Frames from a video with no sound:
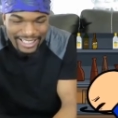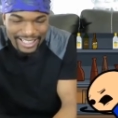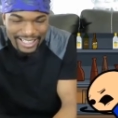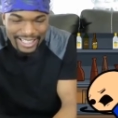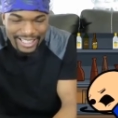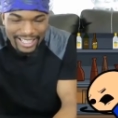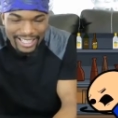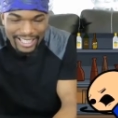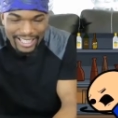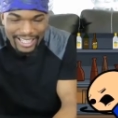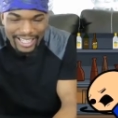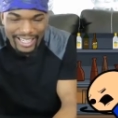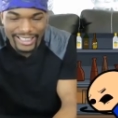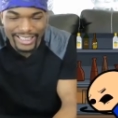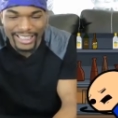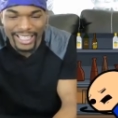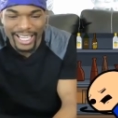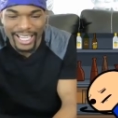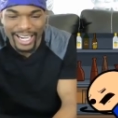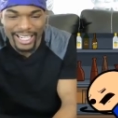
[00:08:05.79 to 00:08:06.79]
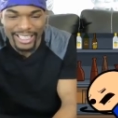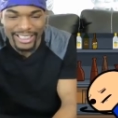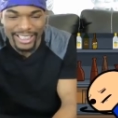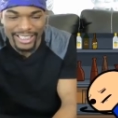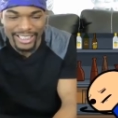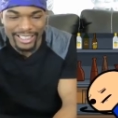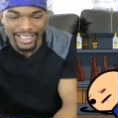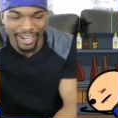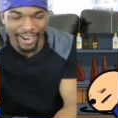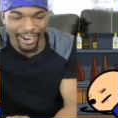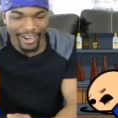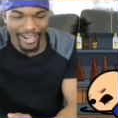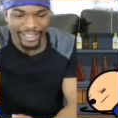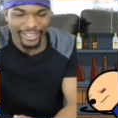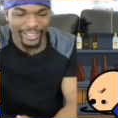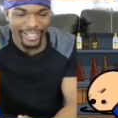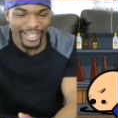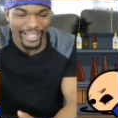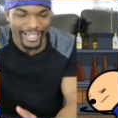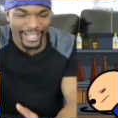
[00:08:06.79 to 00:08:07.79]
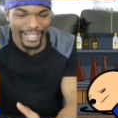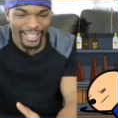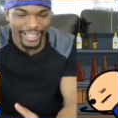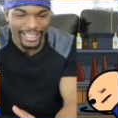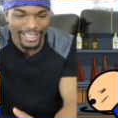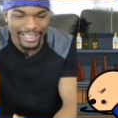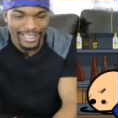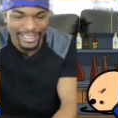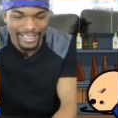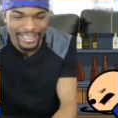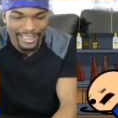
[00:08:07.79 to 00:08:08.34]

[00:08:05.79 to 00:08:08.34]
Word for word: he said I just started drinking!